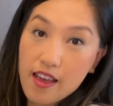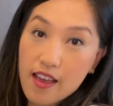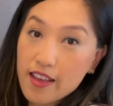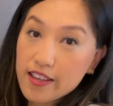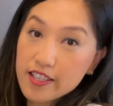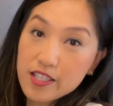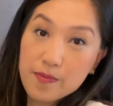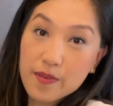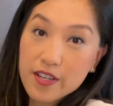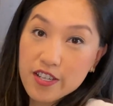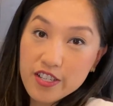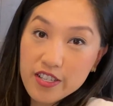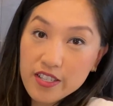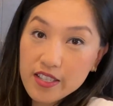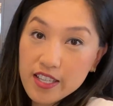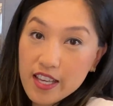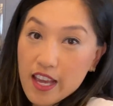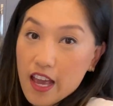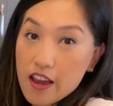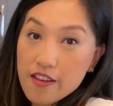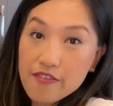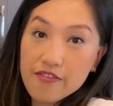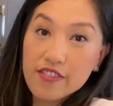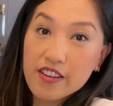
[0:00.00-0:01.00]

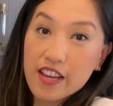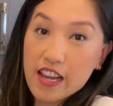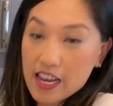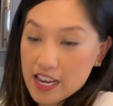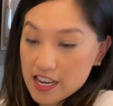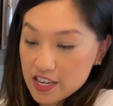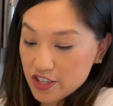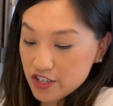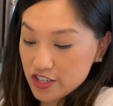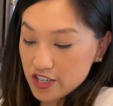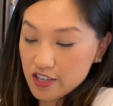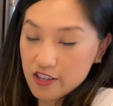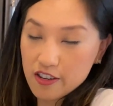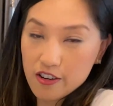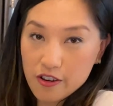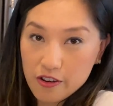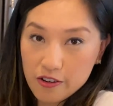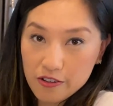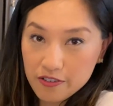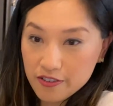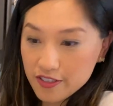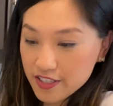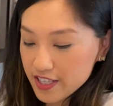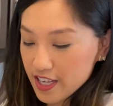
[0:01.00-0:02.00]
especially every Asian
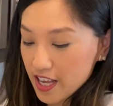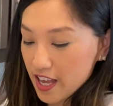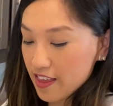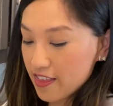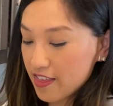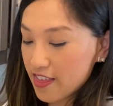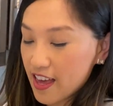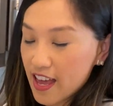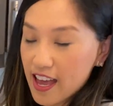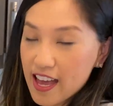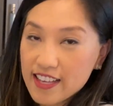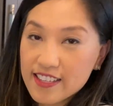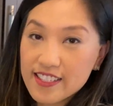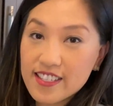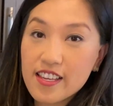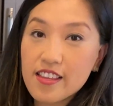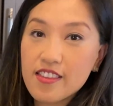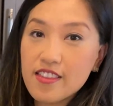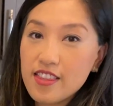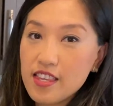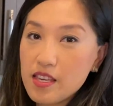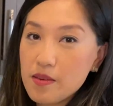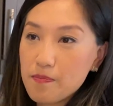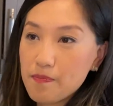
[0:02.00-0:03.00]
knows, that
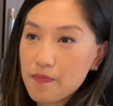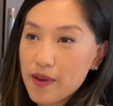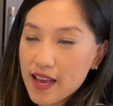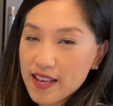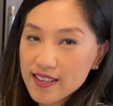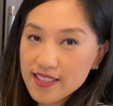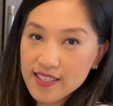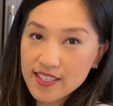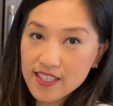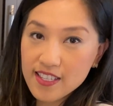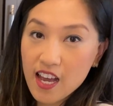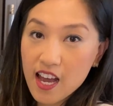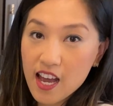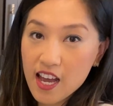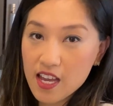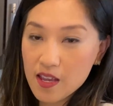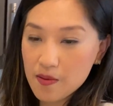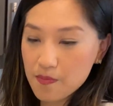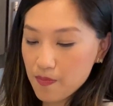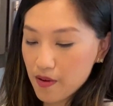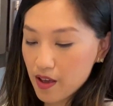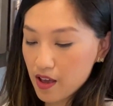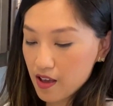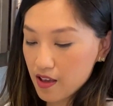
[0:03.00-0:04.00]
the best
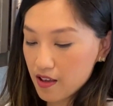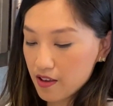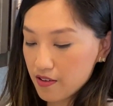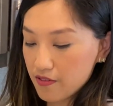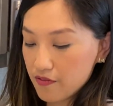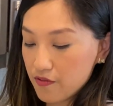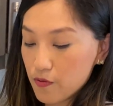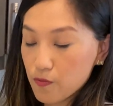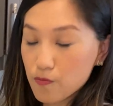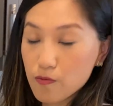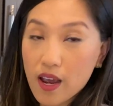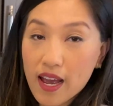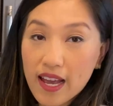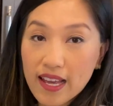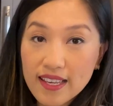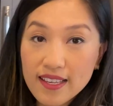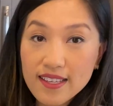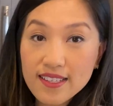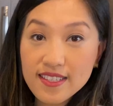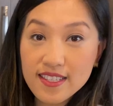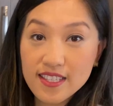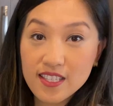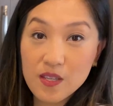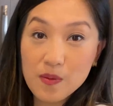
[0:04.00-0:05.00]
type of
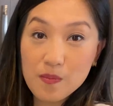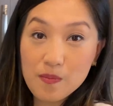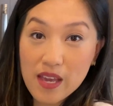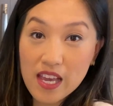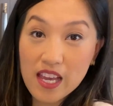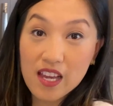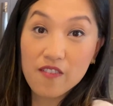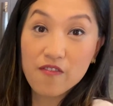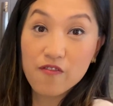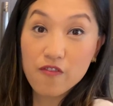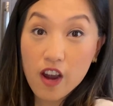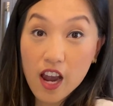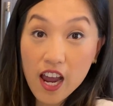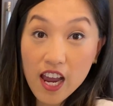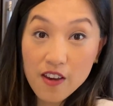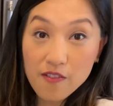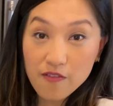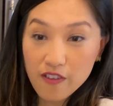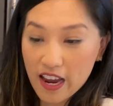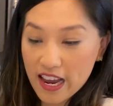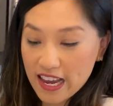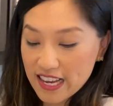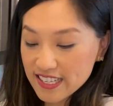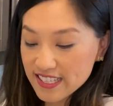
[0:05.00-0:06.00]
rice to make
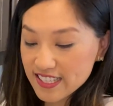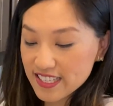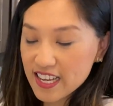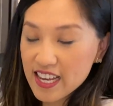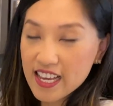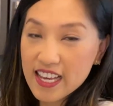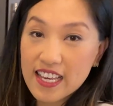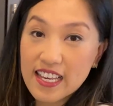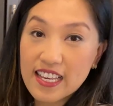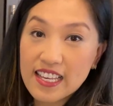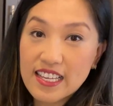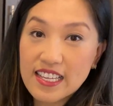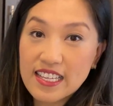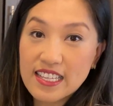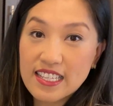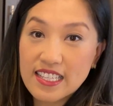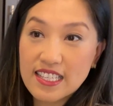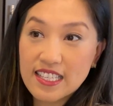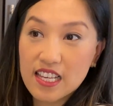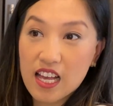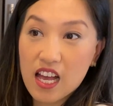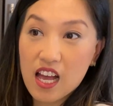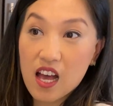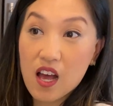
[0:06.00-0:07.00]
fried rice
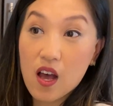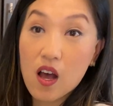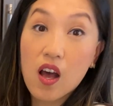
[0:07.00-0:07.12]
is